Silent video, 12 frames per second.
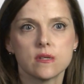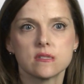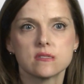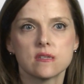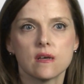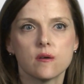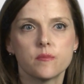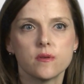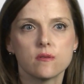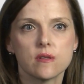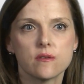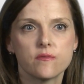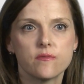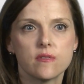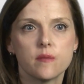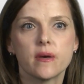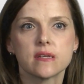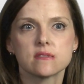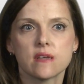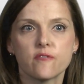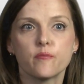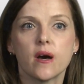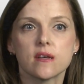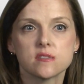is to help you live the best
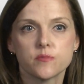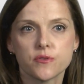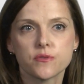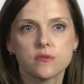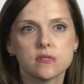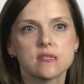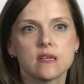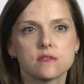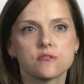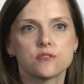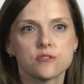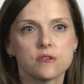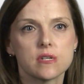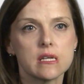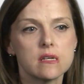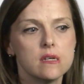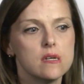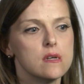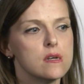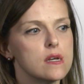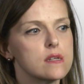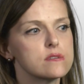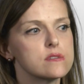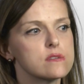life possible through this cancer journey.
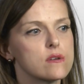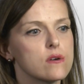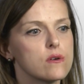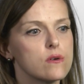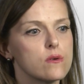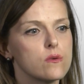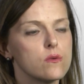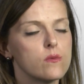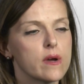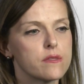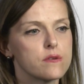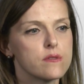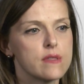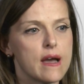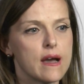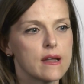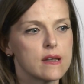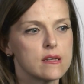And so whether that